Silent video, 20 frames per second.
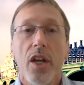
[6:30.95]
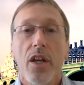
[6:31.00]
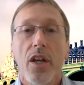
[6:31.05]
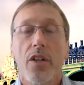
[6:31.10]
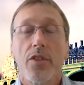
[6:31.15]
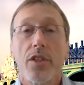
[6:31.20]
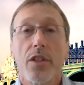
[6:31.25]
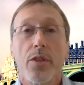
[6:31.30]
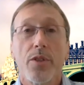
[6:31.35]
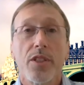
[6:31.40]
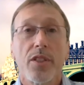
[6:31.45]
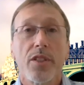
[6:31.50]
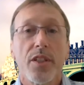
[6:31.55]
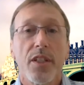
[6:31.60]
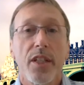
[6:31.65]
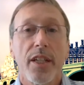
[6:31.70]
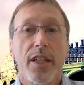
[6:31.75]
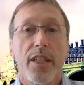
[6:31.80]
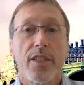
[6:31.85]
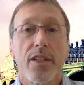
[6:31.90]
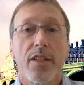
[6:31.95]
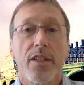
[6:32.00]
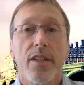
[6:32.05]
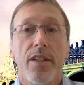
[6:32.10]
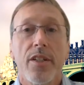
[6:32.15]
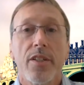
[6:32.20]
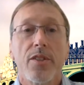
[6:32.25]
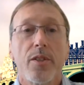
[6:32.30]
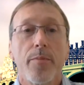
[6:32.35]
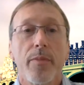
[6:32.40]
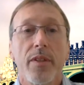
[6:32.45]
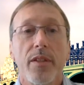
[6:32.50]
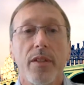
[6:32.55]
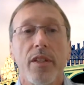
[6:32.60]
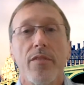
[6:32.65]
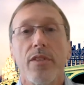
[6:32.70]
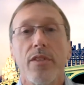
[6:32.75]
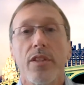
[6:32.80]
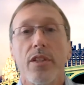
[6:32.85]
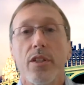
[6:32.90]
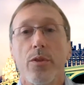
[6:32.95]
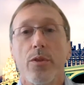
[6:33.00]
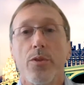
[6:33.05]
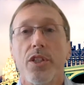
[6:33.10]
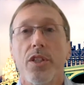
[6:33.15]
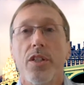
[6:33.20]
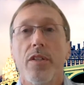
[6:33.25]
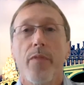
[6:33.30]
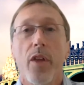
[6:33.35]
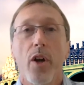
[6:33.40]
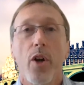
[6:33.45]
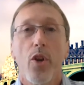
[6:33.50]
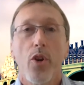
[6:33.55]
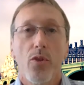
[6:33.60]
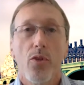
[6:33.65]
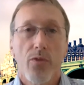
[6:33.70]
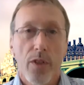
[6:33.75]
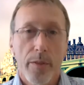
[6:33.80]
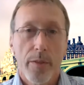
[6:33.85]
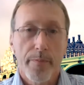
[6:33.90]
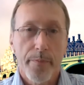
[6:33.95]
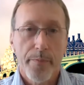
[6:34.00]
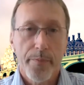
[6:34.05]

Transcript: and uses the data to give the user an offer.